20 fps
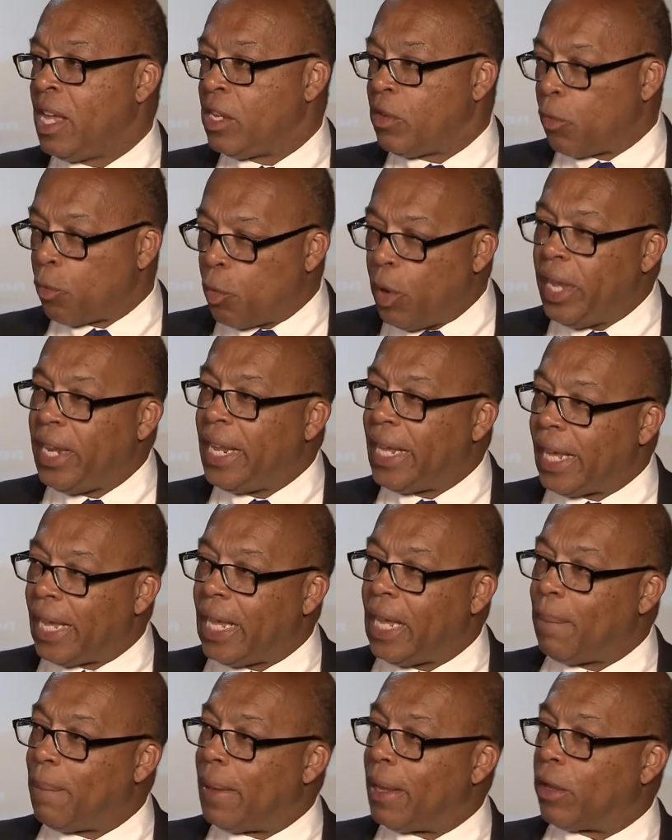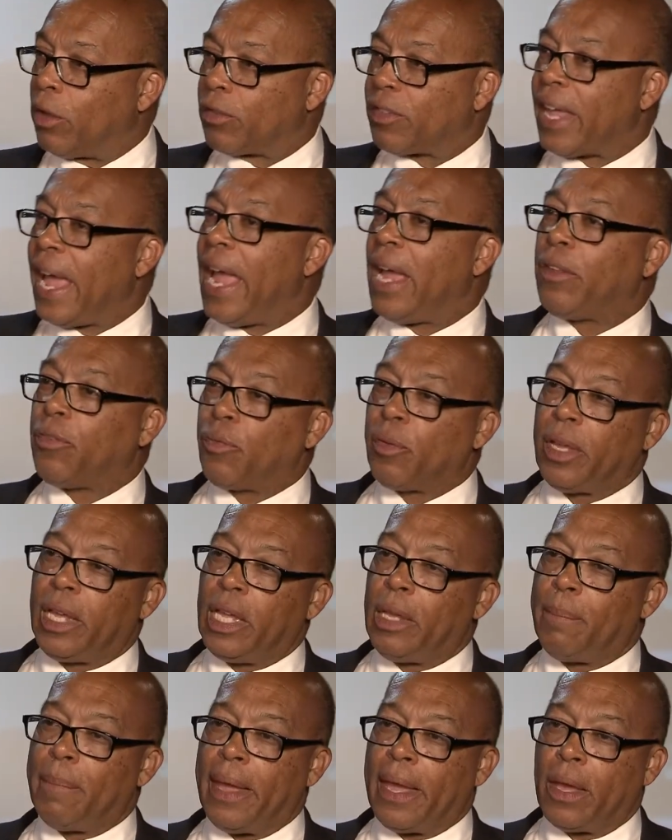reading emails, answering
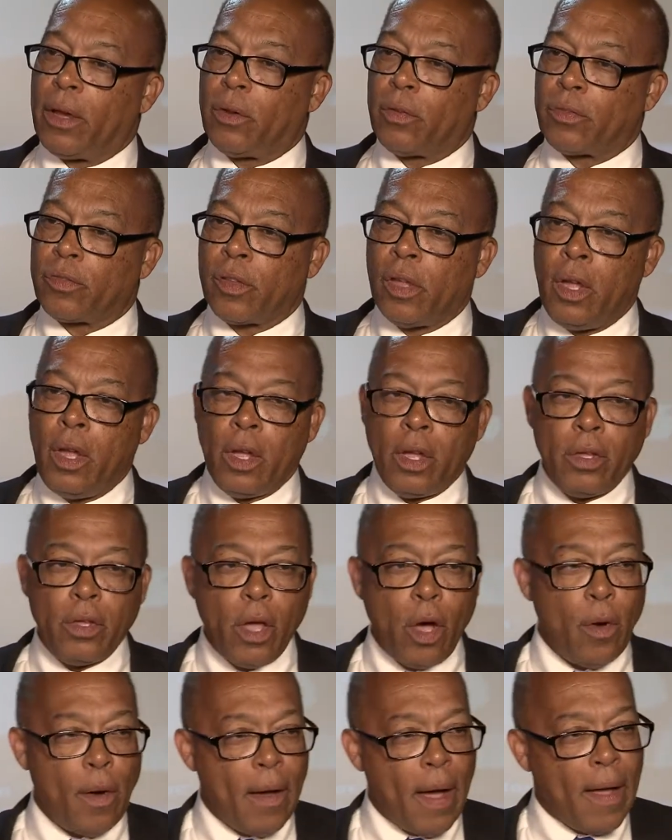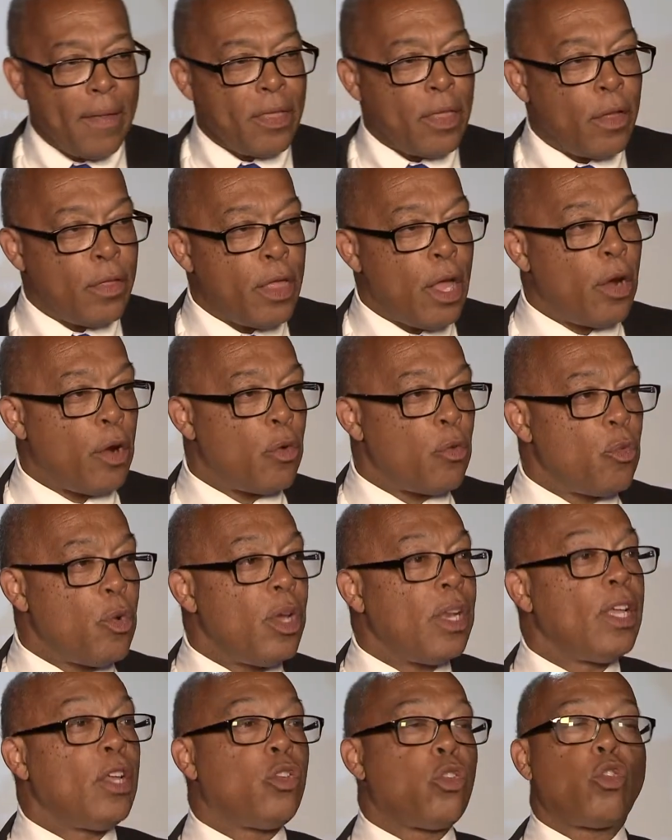emails. You know, there are
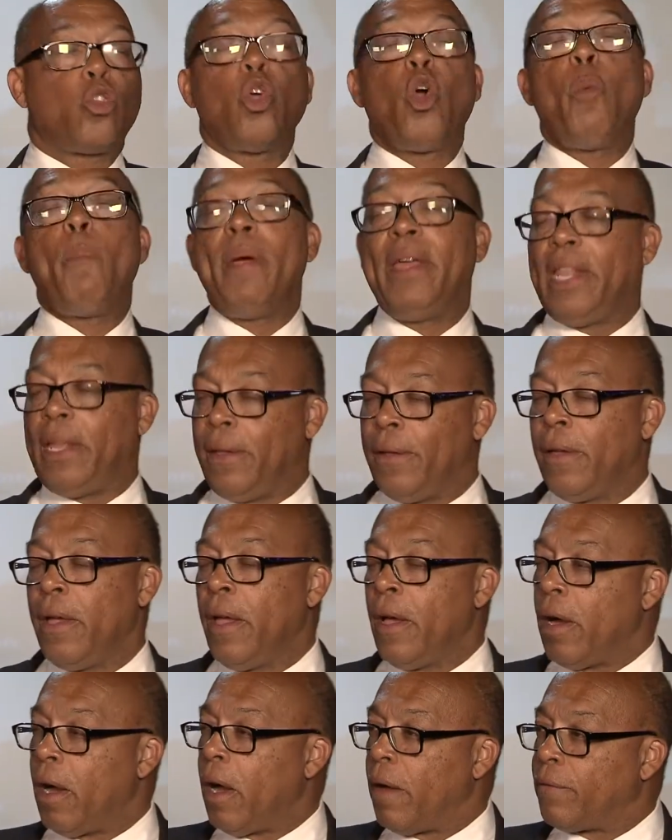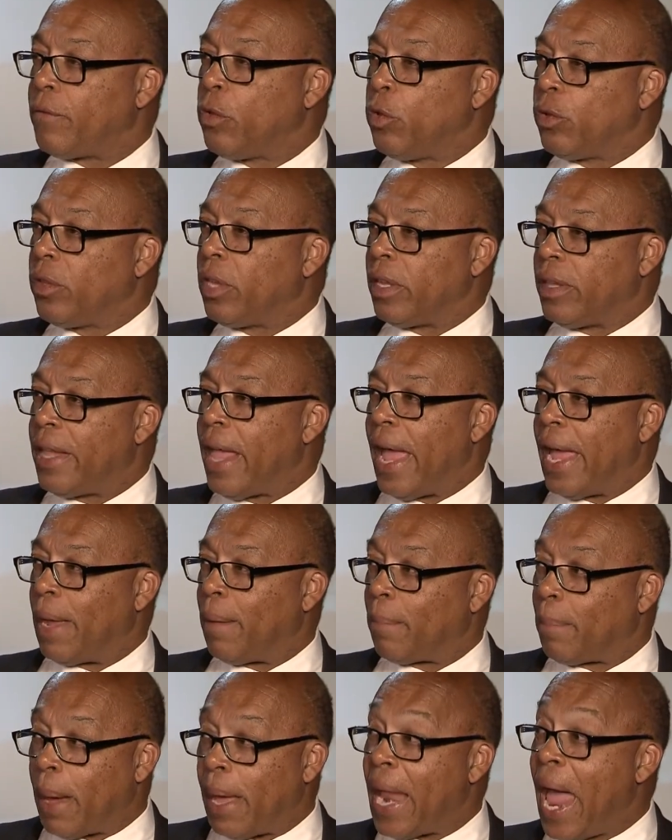really too many of you to
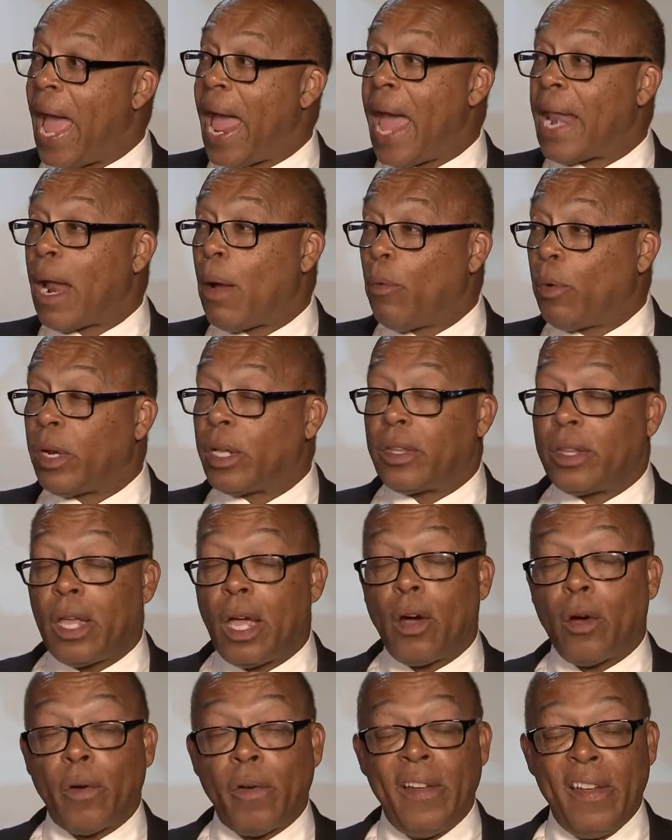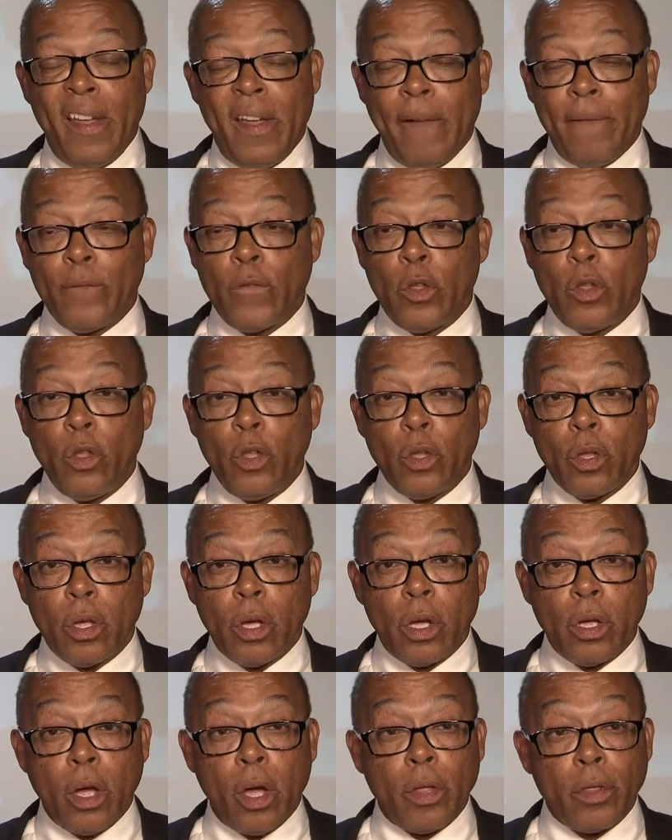name, and I and I want to tell
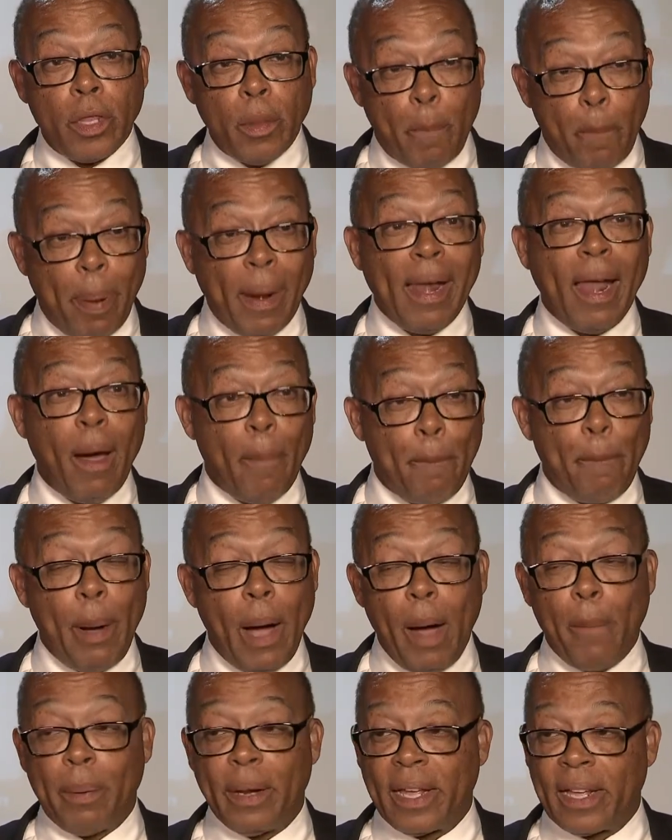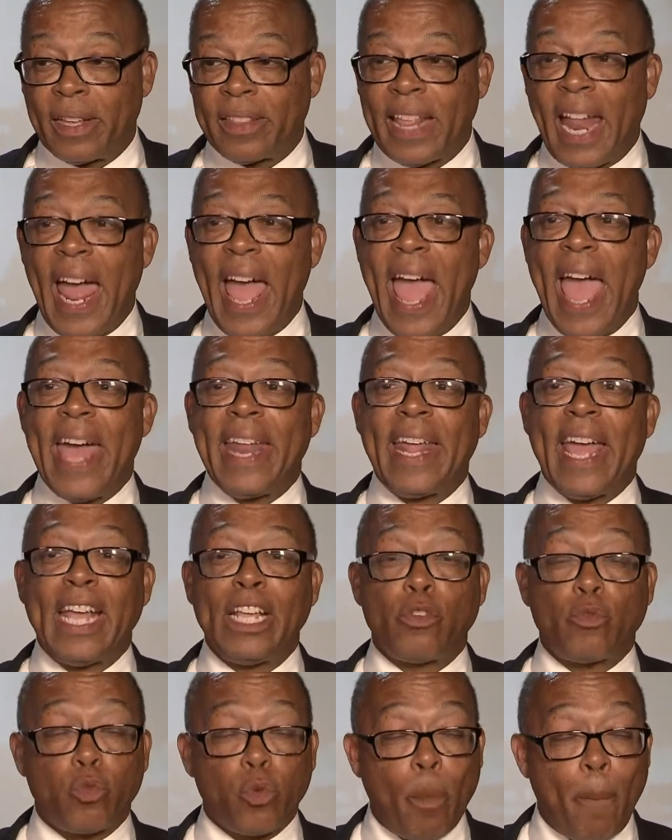the public that I had a
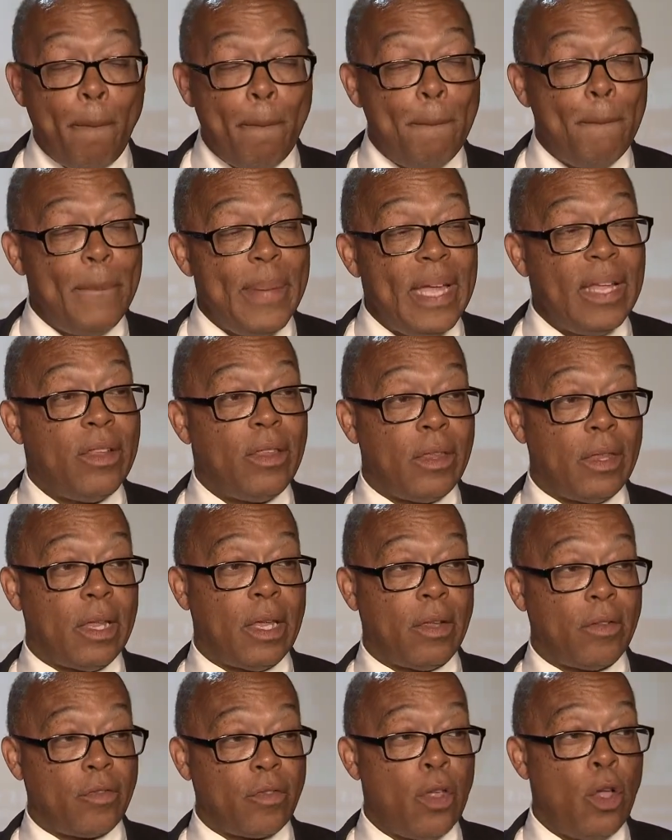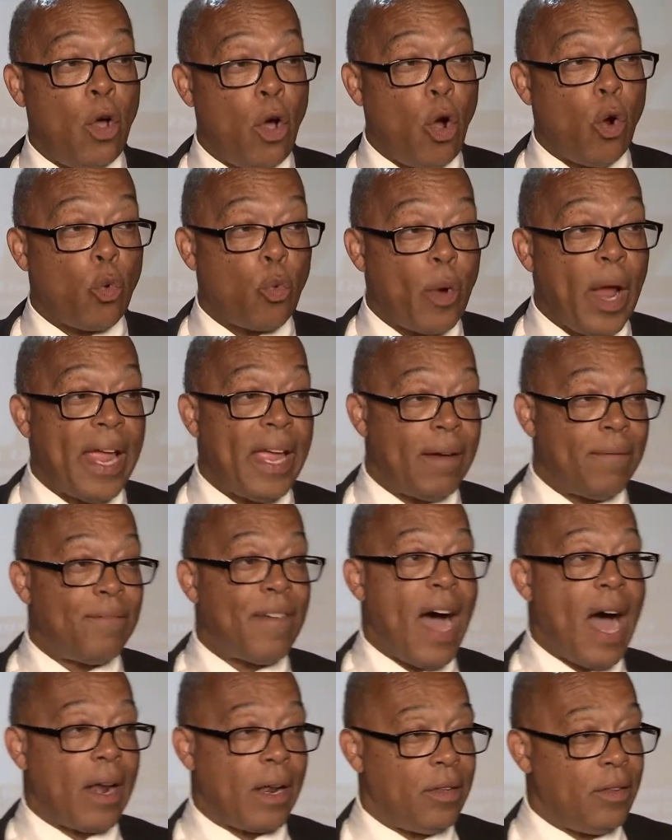tremendous array of
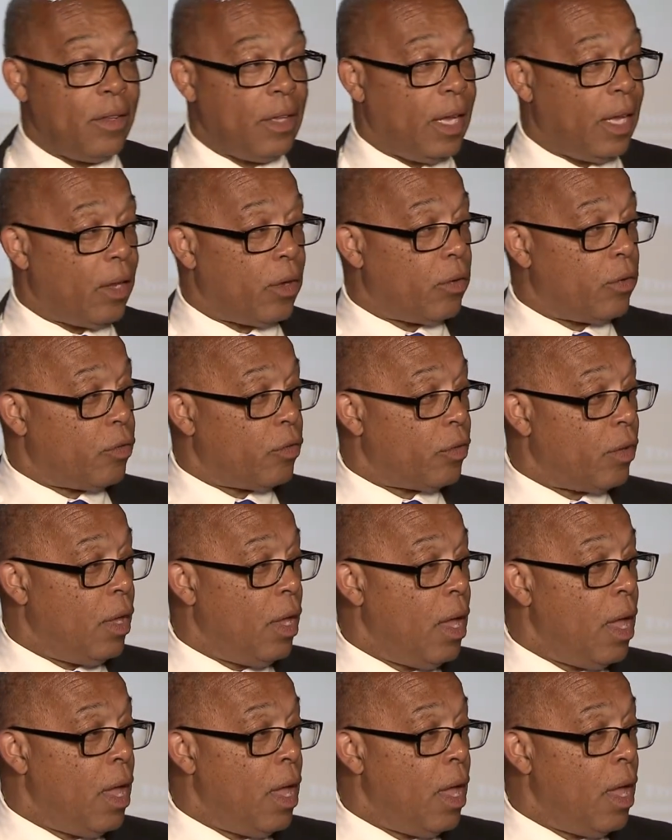volunteers.